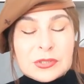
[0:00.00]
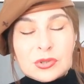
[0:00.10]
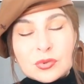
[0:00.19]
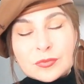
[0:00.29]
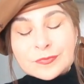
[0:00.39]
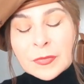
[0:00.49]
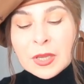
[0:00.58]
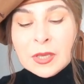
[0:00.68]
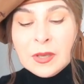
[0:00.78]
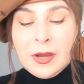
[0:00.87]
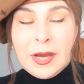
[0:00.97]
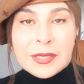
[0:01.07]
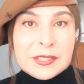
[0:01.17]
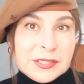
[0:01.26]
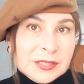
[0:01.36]
So
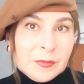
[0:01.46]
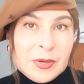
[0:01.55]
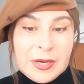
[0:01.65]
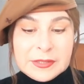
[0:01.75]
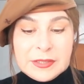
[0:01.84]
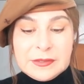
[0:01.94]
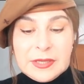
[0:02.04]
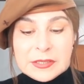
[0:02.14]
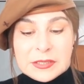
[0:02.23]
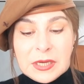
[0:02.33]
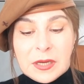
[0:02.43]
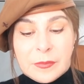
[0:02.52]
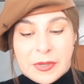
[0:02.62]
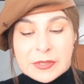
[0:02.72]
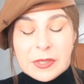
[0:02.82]
I didn't buy it at that
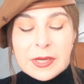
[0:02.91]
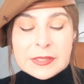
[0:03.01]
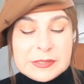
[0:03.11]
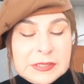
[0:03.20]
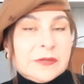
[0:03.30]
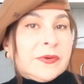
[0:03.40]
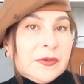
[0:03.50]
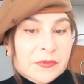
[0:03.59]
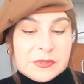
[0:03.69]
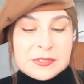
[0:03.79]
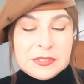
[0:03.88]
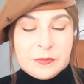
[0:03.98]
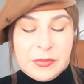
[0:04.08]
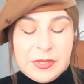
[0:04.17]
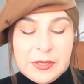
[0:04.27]
time, but let's see if I will
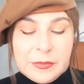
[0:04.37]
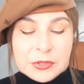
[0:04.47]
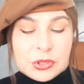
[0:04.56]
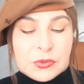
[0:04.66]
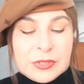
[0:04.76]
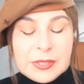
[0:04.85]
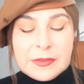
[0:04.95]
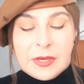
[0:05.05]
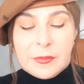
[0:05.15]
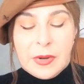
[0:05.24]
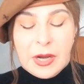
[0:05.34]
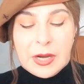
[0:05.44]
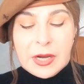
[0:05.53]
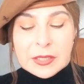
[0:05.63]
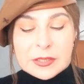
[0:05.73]
still be able to get them
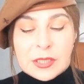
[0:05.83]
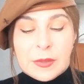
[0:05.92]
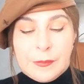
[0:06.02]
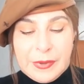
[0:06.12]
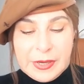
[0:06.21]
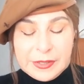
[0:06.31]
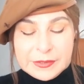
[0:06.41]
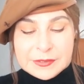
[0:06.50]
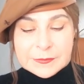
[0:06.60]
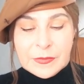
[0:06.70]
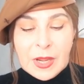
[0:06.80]
at Paris